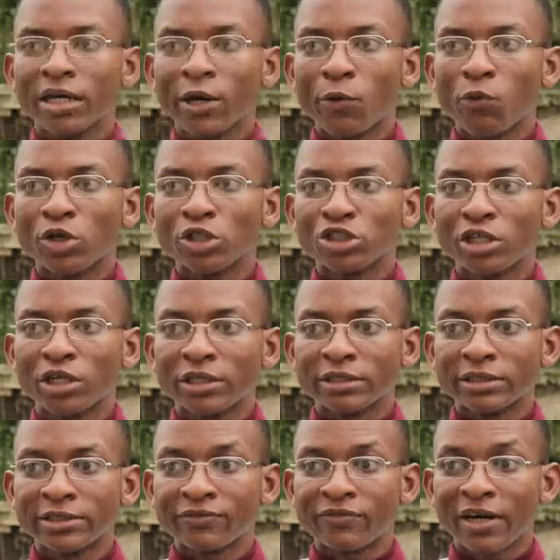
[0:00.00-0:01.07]
in which uh,
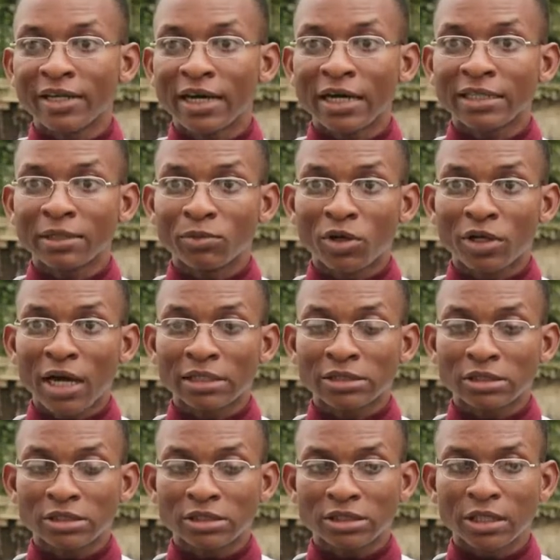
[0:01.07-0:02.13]
the father, the mother
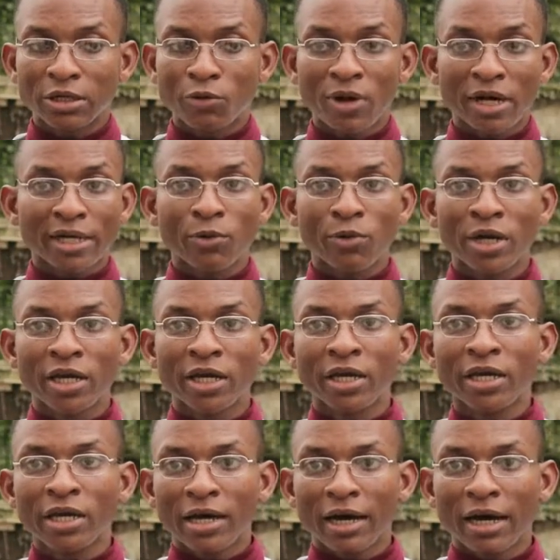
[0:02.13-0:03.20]
just uh, ran
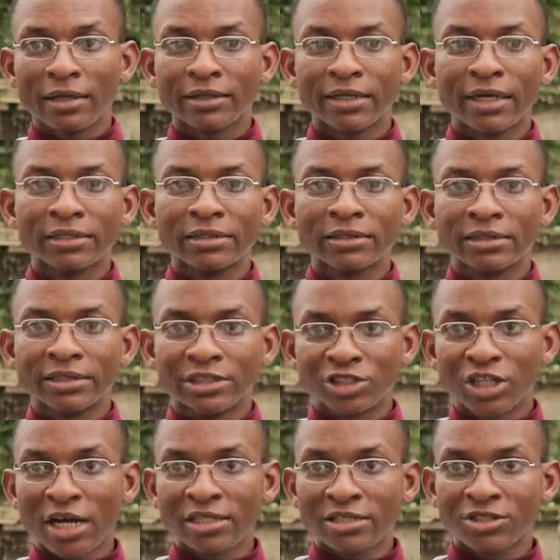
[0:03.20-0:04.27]
away and then the
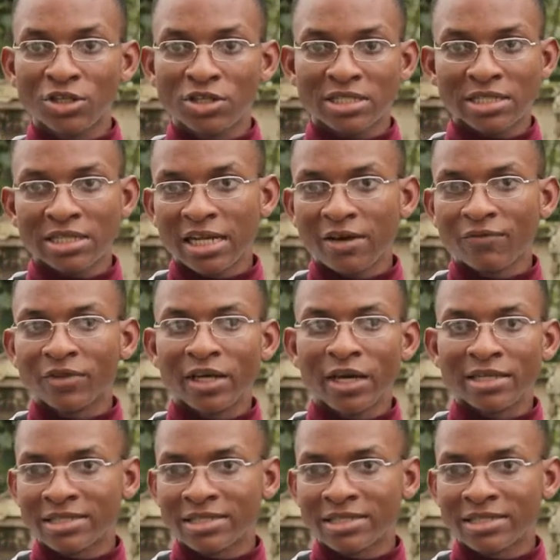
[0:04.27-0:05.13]
child is just left there,